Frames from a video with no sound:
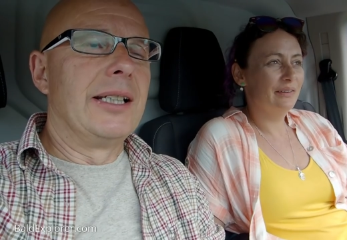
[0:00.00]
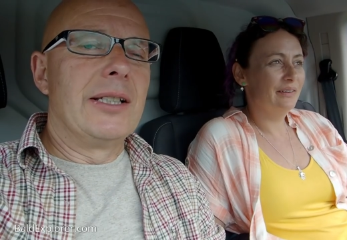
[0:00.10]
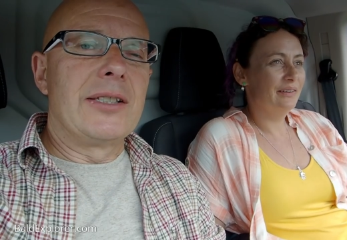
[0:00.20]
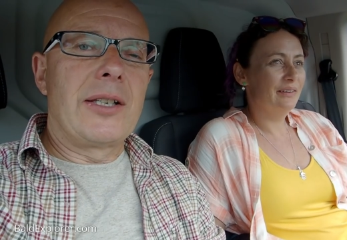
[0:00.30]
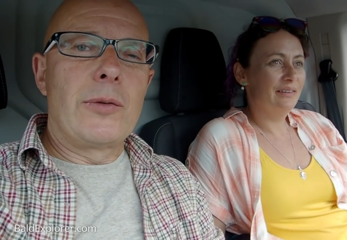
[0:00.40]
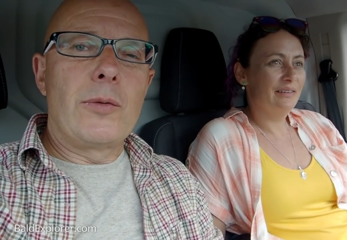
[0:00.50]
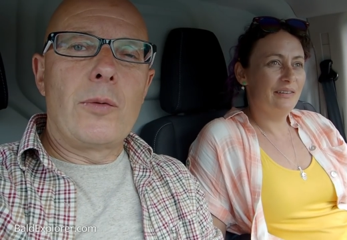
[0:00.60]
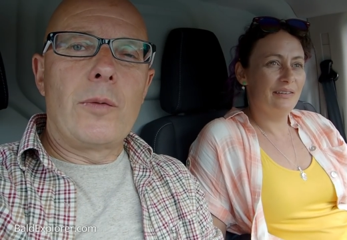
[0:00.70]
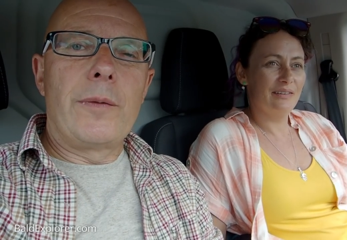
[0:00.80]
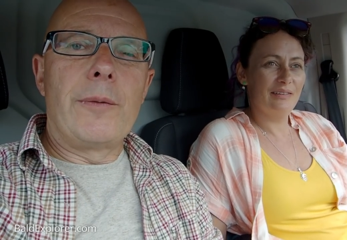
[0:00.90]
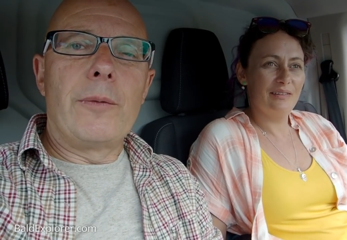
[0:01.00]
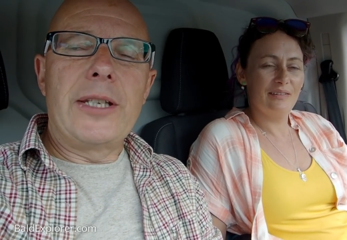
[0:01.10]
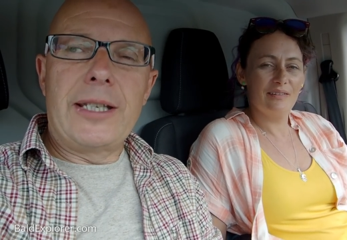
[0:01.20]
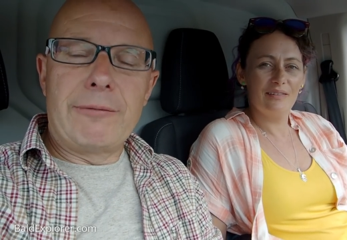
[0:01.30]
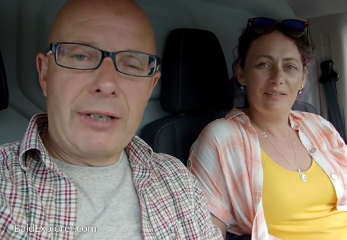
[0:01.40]
Speaker 1: So we
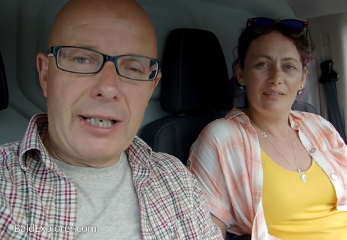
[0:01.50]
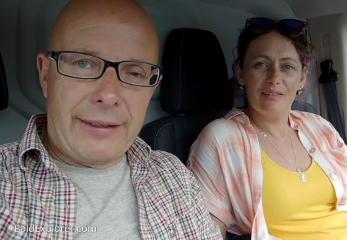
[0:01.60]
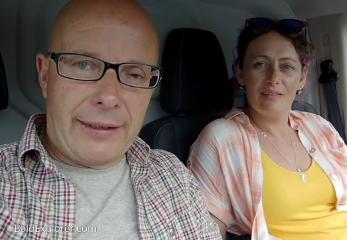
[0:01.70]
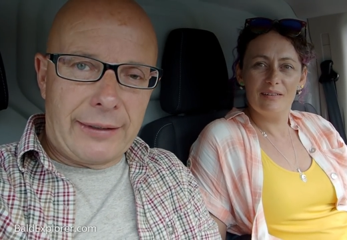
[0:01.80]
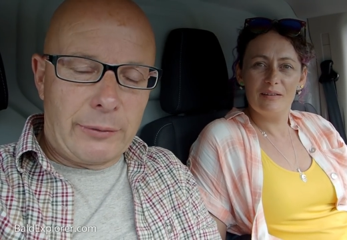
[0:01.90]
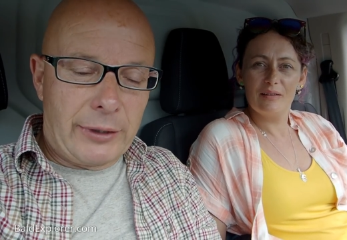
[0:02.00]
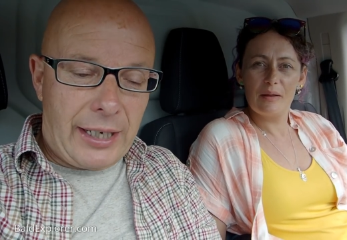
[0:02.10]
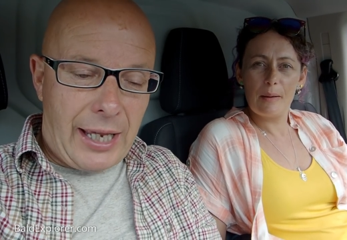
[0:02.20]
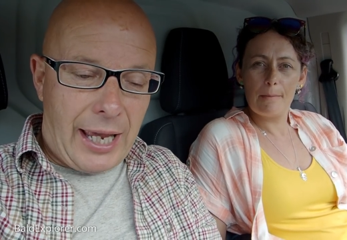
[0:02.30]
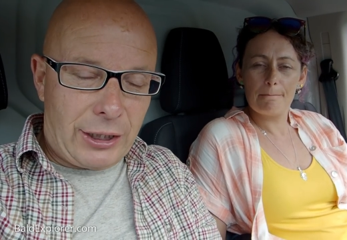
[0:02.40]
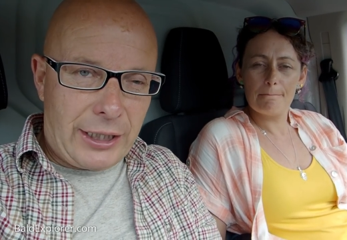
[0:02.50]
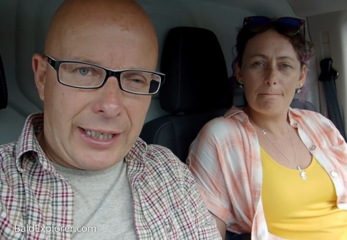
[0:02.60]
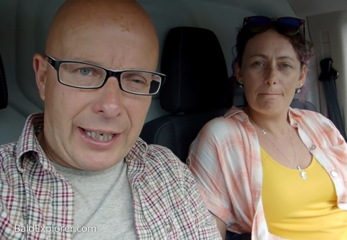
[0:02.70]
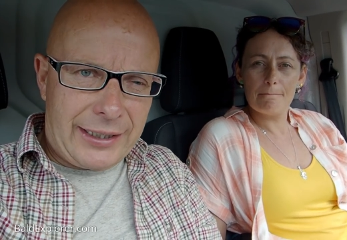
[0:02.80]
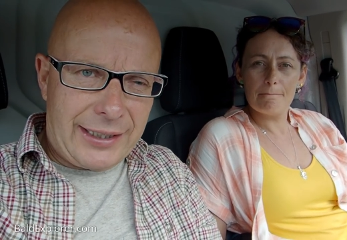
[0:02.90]
didn't really think that we'd actually
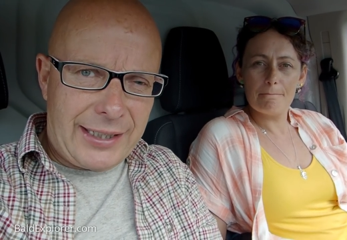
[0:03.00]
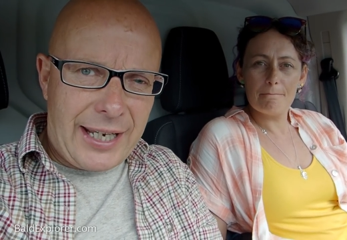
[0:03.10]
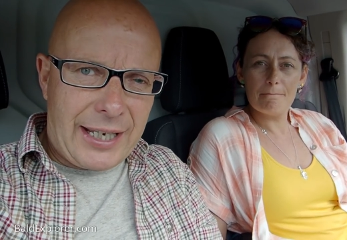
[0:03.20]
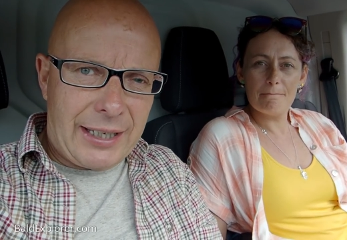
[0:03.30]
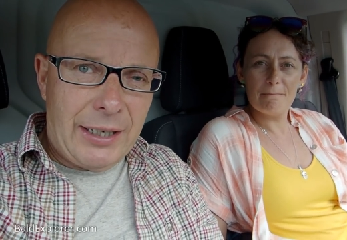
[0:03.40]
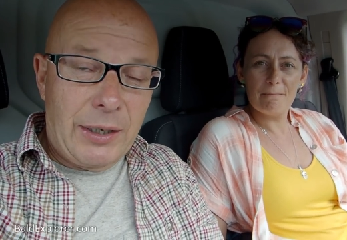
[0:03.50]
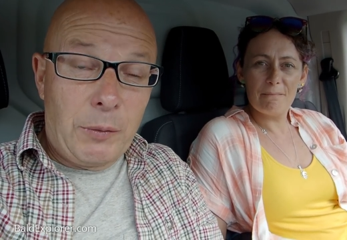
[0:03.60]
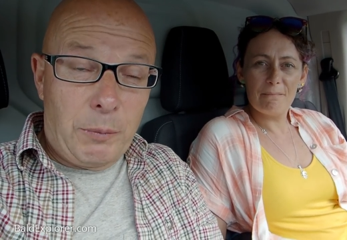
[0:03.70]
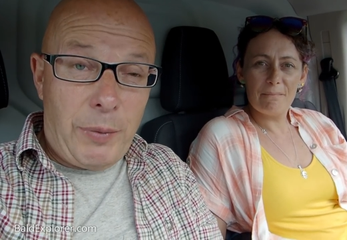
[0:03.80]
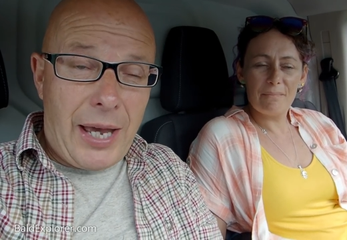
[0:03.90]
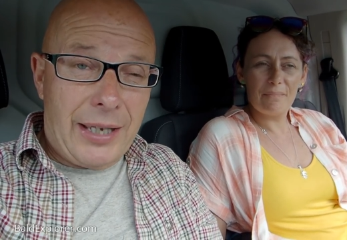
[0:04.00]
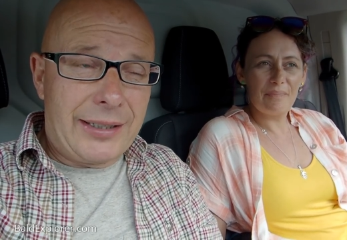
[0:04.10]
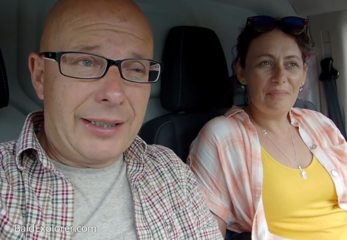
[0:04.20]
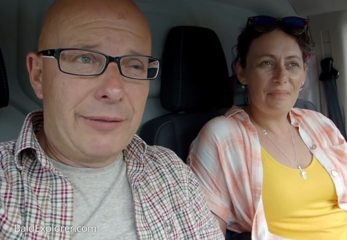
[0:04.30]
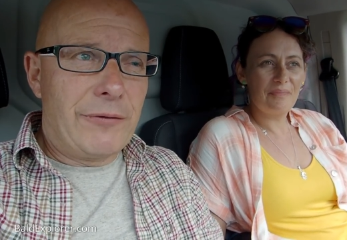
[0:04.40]
get to see it. But
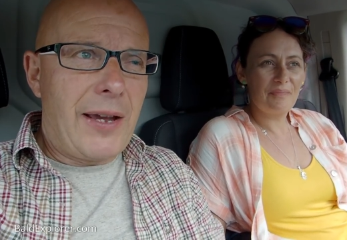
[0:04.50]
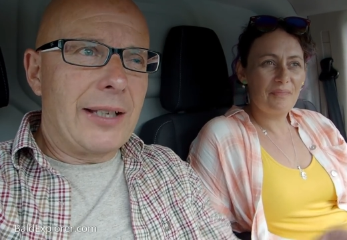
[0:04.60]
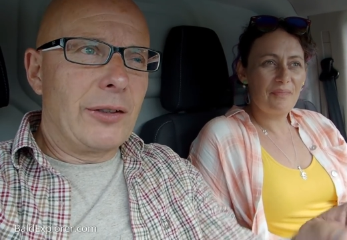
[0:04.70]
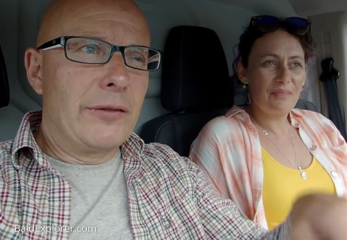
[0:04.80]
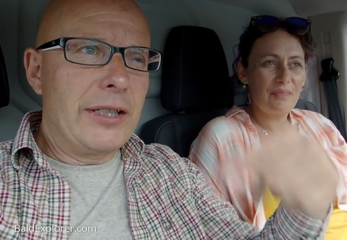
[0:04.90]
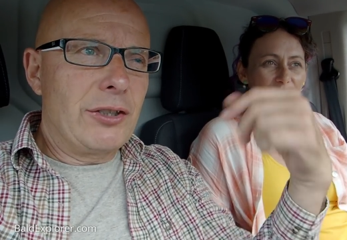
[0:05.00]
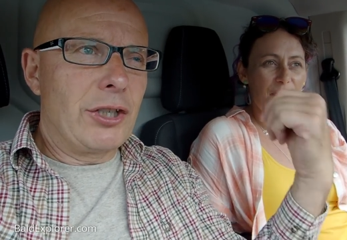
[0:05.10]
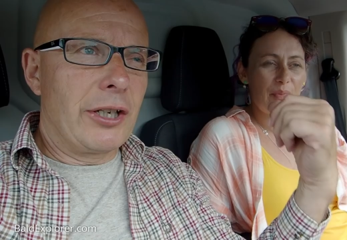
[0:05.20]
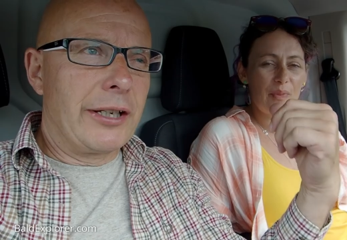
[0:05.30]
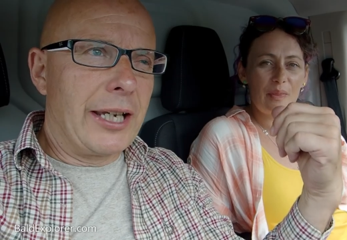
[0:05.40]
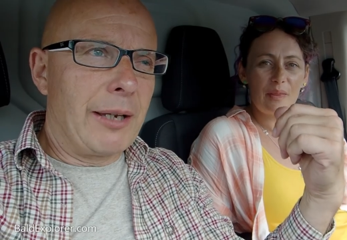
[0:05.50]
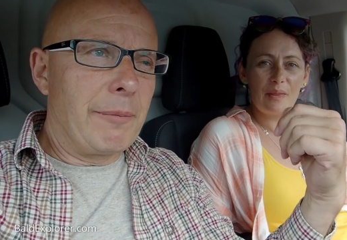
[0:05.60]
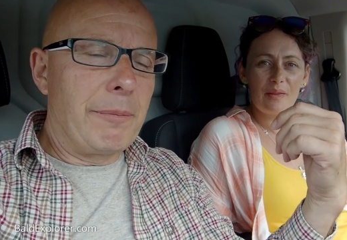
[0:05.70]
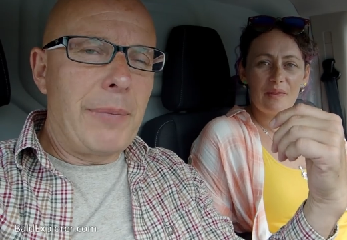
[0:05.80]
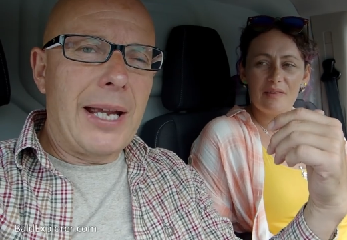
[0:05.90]
in fact, on this journey up,
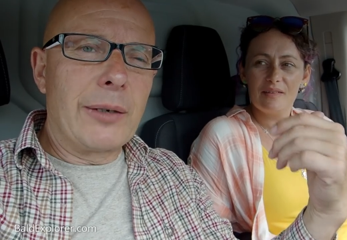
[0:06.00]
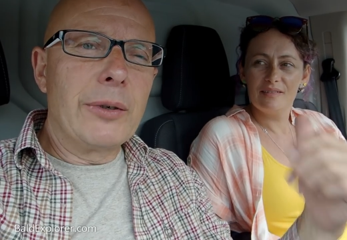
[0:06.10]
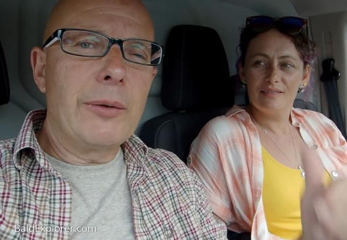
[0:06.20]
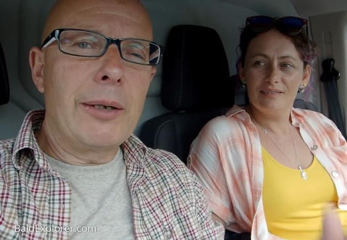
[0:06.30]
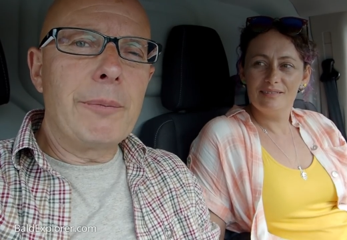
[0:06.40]
bang, we went